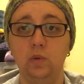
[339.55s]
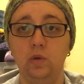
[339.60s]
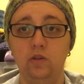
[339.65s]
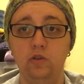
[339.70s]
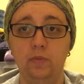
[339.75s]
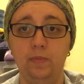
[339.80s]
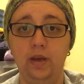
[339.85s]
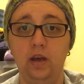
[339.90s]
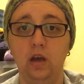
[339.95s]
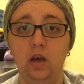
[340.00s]

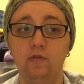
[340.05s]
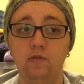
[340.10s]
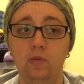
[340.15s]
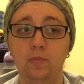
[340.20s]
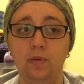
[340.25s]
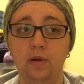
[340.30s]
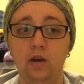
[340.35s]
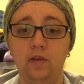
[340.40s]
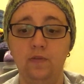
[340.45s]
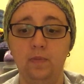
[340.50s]
whether it be a
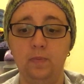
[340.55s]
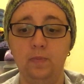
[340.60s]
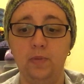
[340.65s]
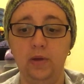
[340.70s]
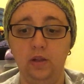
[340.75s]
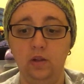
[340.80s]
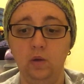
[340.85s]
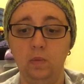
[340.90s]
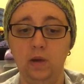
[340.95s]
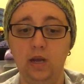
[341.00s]
Hufflepuff
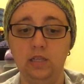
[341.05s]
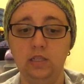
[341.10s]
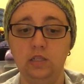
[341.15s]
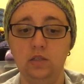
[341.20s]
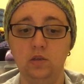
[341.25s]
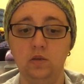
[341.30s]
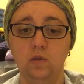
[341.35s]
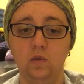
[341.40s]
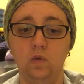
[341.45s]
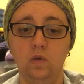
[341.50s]
Pillow
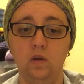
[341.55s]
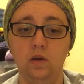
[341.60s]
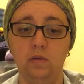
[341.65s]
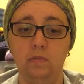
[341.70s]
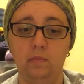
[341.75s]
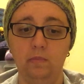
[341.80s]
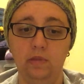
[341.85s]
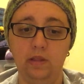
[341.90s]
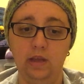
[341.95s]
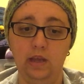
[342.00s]
Monster or
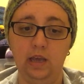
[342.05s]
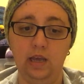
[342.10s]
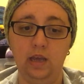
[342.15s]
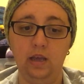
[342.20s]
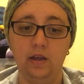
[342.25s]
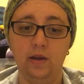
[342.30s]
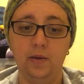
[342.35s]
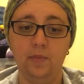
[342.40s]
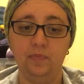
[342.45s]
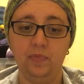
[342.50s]
the